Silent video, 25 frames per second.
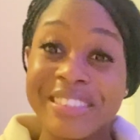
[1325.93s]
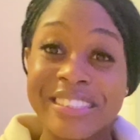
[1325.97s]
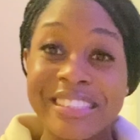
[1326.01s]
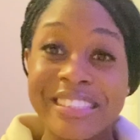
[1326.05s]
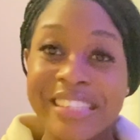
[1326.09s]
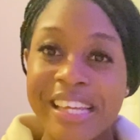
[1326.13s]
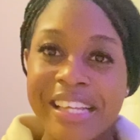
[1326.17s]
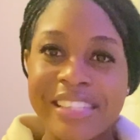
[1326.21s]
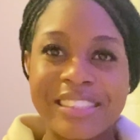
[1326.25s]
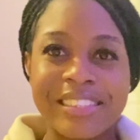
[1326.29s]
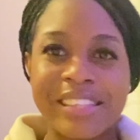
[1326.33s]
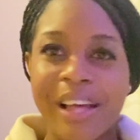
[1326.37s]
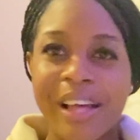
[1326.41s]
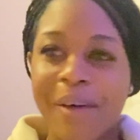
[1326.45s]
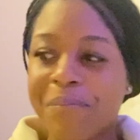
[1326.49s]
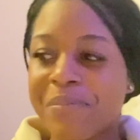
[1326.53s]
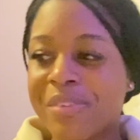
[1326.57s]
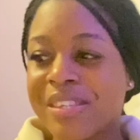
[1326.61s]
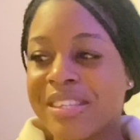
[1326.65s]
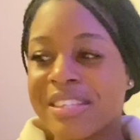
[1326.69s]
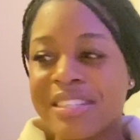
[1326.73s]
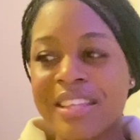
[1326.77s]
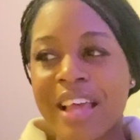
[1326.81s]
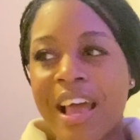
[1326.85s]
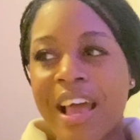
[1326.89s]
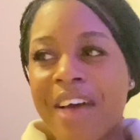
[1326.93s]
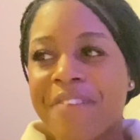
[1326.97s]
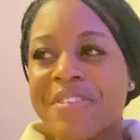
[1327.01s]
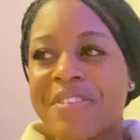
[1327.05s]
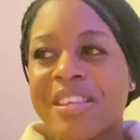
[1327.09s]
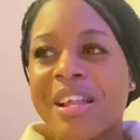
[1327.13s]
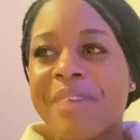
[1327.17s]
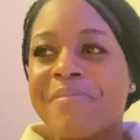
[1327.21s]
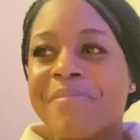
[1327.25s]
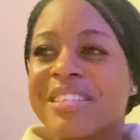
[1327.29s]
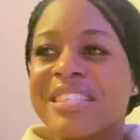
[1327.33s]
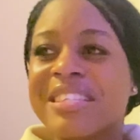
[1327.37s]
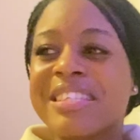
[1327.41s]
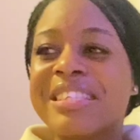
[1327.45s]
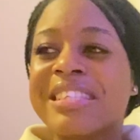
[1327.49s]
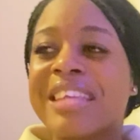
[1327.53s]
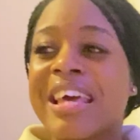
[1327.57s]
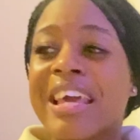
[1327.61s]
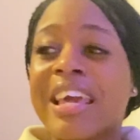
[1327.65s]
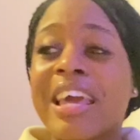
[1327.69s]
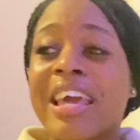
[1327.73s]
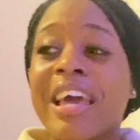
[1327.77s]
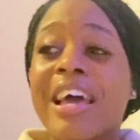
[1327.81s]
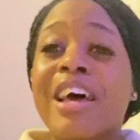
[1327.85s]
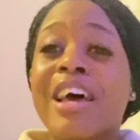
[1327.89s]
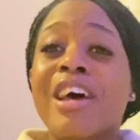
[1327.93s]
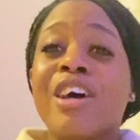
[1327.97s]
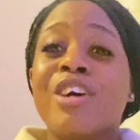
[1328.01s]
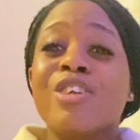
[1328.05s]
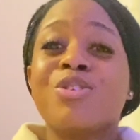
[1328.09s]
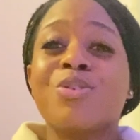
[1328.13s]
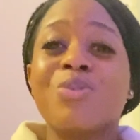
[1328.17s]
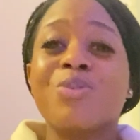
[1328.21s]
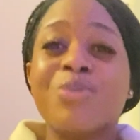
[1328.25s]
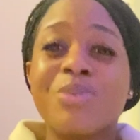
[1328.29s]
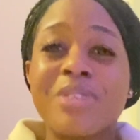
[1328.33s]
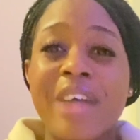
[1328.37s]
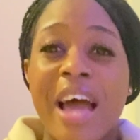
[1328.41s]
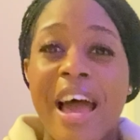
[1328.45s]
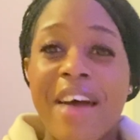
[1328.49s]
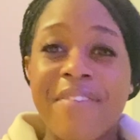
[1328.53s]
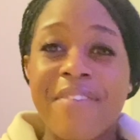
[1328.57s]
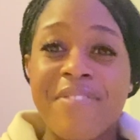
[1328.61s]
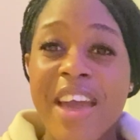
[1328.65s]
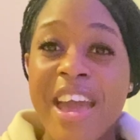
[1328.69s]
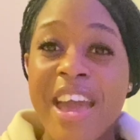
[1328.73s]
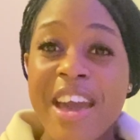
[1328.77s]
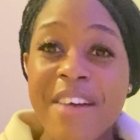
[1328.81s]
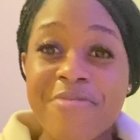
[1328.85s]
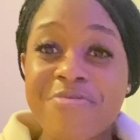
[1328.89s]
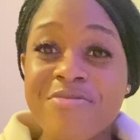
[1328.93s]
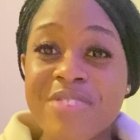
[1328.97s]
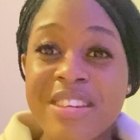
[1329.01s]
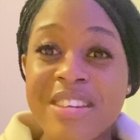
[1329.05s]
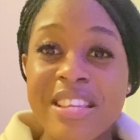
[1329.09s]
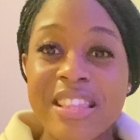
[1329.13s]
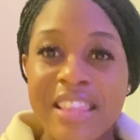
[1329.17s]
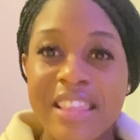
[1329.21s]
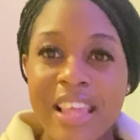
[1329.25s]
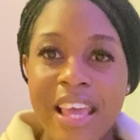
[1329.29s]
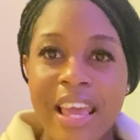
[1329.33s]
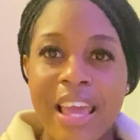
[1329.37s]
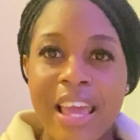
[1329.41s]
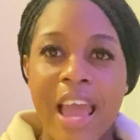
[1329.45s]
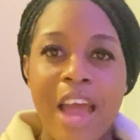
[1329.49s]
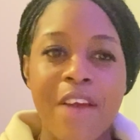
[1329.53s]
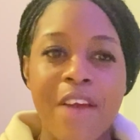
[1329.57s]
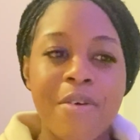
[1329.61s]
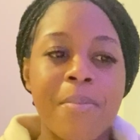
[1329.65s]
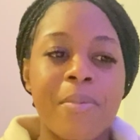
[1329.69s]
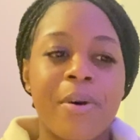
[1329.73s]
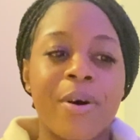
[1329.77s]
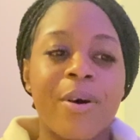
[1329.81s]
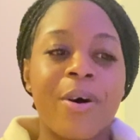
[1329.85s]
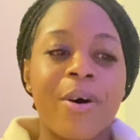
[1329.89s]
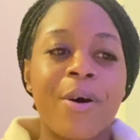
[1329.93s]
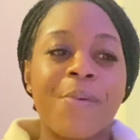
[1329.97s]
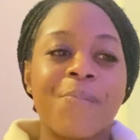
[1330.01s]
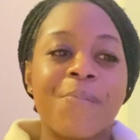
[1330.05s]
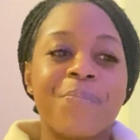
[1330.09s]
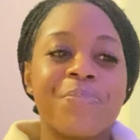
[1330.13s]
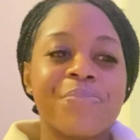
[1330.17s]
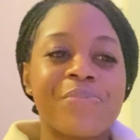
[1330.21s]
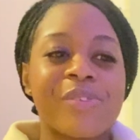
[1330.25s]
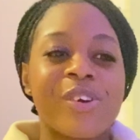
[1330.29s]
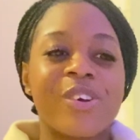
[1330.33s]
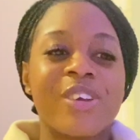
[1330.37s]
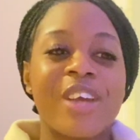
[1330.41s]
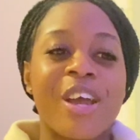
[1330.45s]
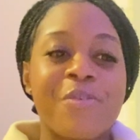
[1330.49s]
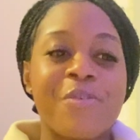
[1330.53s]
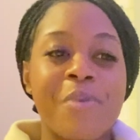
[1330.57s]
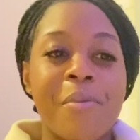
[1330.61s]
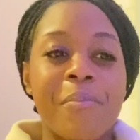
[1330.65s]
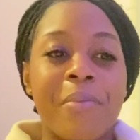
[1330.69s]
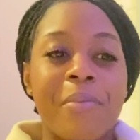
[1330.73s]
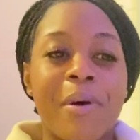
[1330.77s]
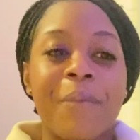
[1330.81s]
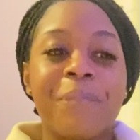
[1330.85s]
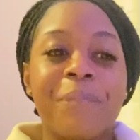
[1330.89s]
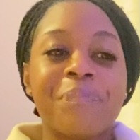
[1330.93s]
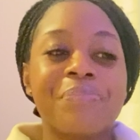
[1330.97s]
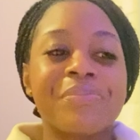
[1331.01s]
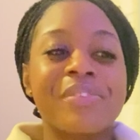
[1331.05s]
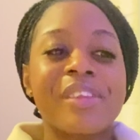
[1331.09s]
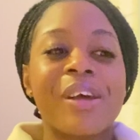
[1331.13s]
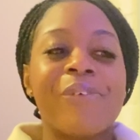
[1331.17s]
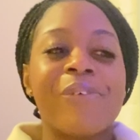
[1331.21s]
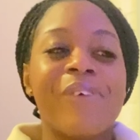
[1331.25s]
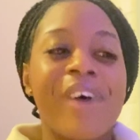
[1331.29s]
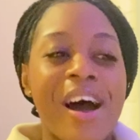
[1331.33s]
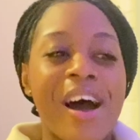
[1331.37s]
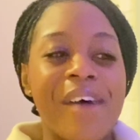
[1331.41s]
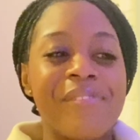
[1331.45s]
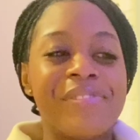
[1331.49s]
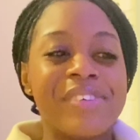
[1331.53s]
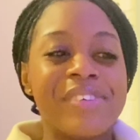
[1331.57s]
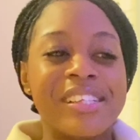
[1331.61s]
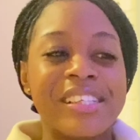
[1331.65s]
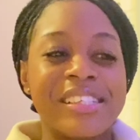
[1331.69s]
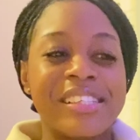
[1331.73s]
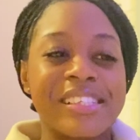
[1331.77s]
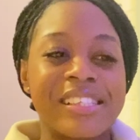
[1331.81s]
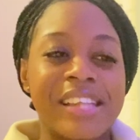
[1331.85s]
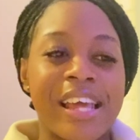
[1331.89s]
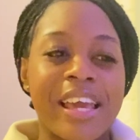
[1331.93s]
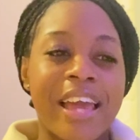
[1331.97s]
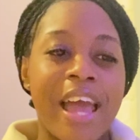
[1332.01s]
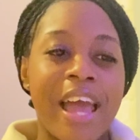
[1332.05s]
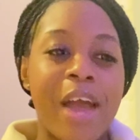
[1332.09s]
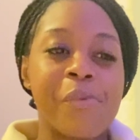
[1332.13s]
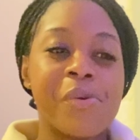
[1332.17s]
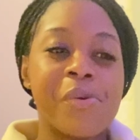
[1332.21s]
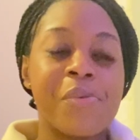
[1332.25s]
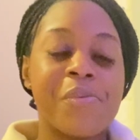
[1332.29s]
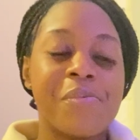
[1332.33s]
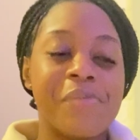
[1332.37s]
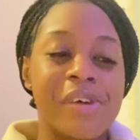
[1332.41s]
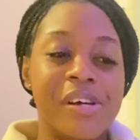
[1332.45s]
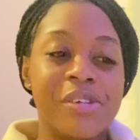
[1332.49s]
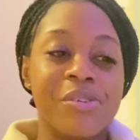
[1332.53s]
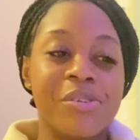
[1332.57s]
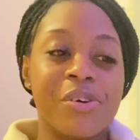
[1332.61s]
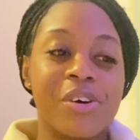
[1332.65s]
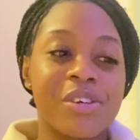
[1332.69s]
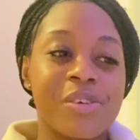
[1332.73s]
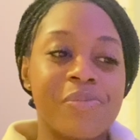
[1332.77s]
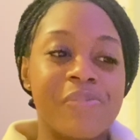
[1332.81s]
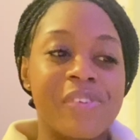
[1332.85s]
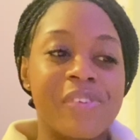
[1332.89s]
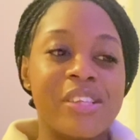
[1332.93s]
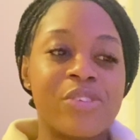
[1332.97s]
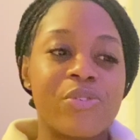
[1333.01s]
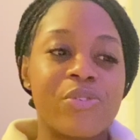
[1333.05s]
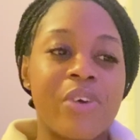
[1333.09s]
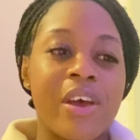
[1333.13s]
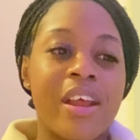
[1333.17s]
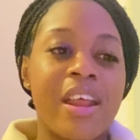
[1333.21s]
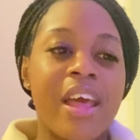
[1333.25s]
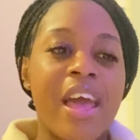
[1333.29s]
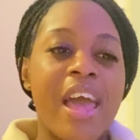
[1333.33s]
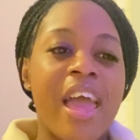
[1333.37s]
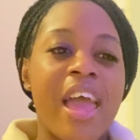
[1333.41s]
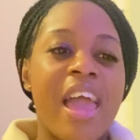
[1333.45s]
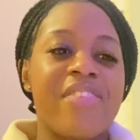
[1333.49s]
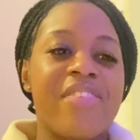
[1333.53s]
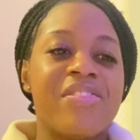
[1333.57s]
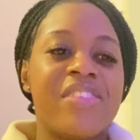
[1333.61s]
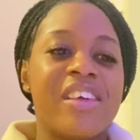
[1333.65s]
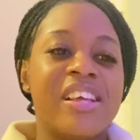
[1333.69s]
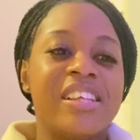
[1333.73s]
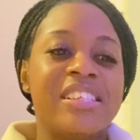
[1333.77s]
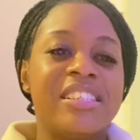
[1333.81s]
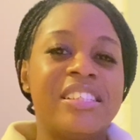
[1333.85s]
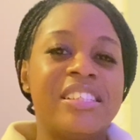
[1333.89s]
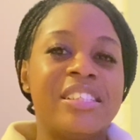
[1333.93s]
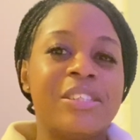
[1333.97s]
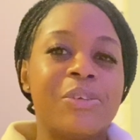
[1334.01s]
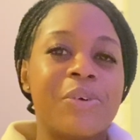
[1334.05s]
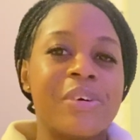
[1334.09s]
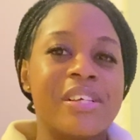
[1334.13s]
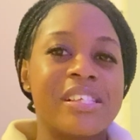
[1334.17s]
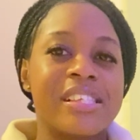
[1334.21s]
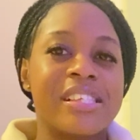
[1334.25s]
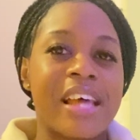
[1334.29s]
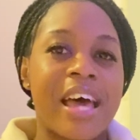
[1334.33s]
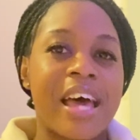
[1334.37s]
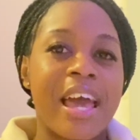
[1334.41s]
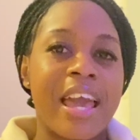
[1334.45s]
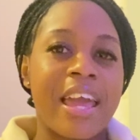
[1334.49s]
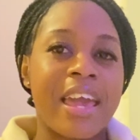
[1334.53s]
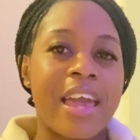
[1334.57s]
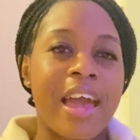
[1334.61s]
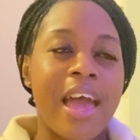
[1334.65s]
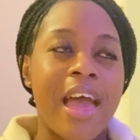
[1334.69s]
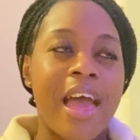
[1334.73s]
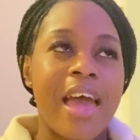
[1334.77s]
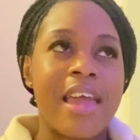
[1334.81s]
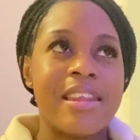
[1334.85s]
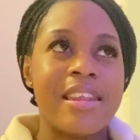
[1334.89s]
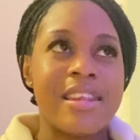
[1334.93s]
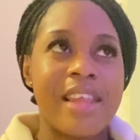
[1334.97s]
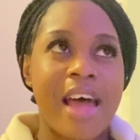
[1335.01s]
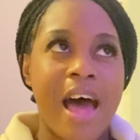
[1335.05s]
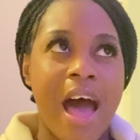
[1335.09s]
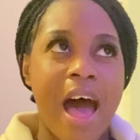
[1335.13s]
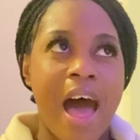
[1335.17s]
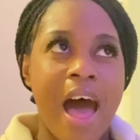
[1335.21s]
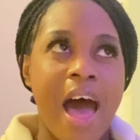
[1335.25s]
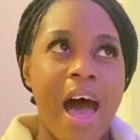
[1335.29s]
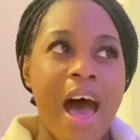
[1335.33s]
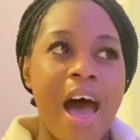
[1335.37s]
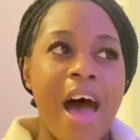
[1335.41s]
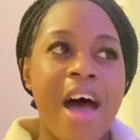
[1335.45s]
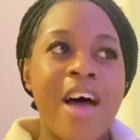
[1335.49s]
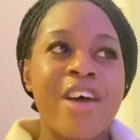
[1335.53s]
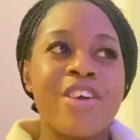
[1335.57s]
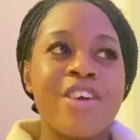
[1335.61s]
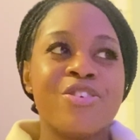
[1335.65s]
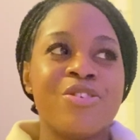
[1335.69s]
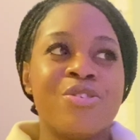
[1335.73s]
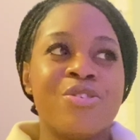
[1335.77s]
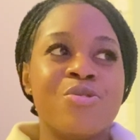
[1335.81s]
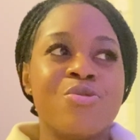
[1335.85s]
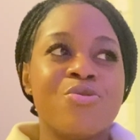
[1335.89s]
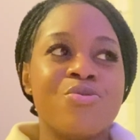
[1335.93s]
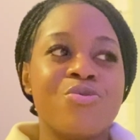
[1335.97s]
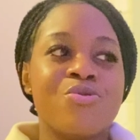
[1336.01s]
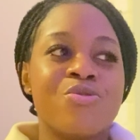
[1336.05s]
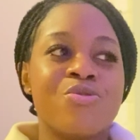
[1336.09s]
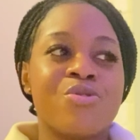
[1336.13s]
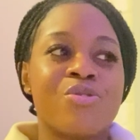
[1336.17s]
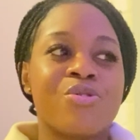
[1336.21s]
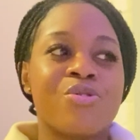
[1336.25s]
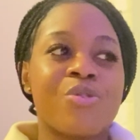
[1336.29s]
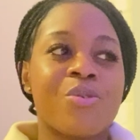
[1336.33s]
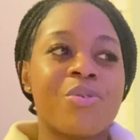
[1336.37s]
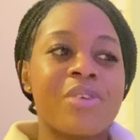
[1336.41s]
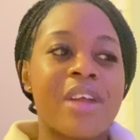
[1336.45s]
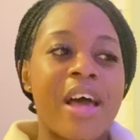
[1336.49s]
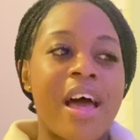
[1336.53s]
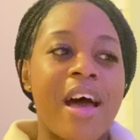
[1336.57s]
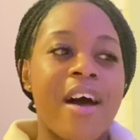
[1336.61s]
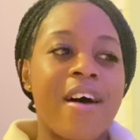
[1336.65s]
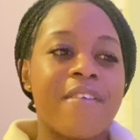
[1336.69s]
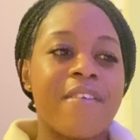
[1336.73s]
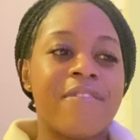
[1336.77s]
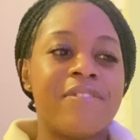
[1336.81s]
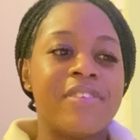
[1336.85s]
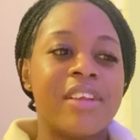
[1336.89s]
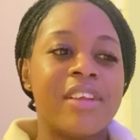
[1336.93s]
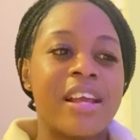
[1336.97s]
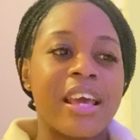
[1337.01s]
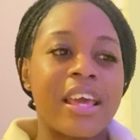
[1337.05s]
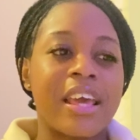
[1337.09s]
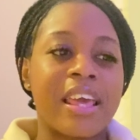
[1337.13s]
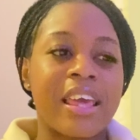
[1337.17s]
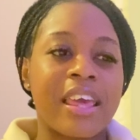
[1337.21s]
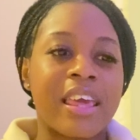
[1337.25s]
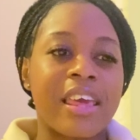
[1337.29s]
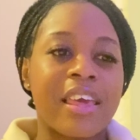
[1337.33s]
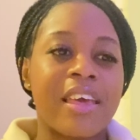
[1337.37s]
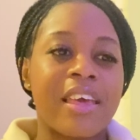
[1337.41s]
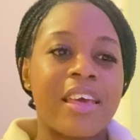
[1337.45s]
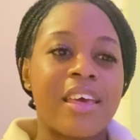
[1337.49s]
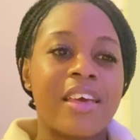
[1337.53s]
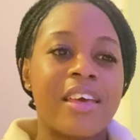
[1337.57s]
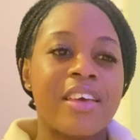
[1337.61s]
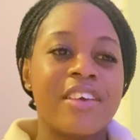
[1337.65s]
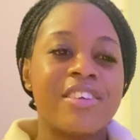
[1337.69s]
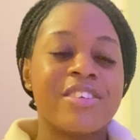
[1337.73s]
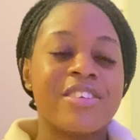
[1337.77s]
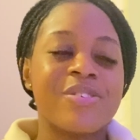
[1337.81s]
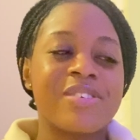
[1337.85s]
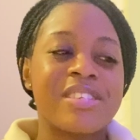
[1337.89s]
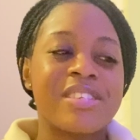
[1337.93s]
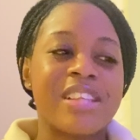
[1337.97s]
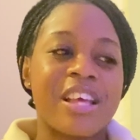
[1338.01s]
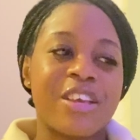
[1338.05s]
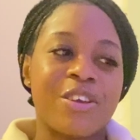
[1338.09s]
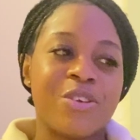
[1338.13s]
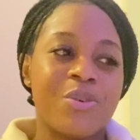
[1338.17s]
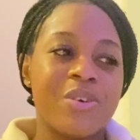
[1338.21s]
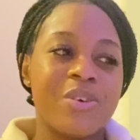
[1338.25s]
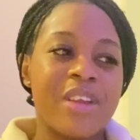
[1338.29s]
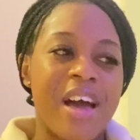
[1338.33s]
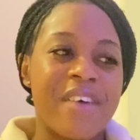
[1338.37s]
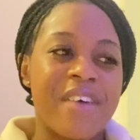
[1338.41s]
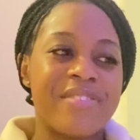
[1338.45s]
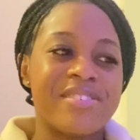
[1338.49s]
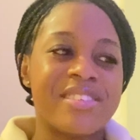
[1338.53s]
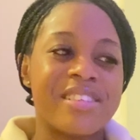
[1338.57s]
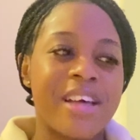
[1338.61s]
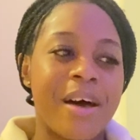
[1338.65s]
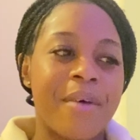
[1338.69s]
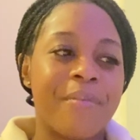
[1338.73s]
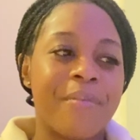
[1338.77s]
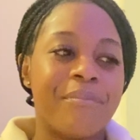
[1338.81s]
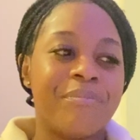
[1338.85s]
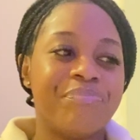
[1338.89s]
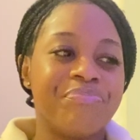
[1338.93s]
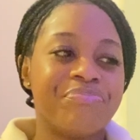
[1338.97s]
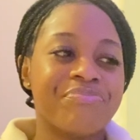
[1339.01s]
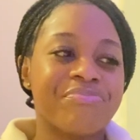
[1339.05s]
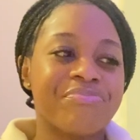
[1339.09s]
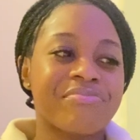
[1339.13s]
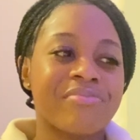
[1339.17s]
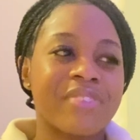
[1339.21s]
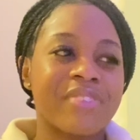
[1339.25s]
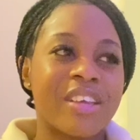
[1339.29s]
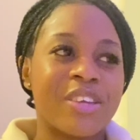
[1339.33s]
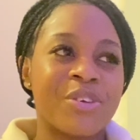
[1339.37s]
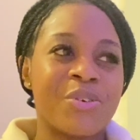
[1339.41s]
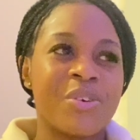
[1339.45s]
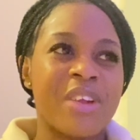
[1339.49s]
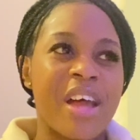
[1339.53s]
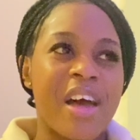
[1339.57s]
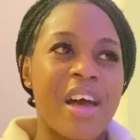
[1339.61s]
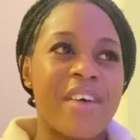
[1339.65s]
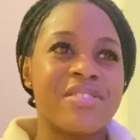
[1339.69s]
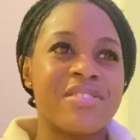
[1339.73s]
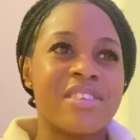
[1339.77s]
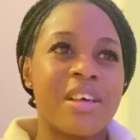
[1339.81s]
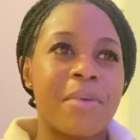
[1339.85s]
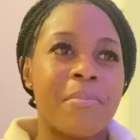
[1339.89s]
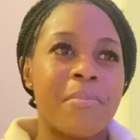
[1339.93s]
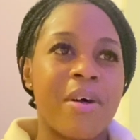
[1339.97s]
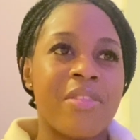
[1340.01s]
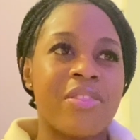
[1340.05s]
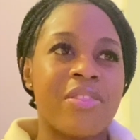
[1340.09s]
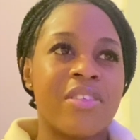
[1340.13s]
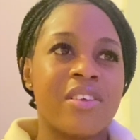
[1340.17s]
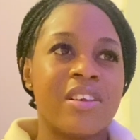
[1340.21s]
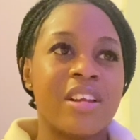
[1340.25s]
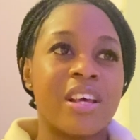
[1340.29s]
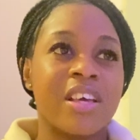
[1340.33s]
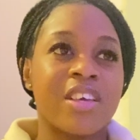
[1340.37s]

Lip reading: say some stuff, and I'm just like, dude, I have everything. I remember what happened is like, I went with my documents, right? And then she was like, nah, you don't have like, she was like, you don't have some other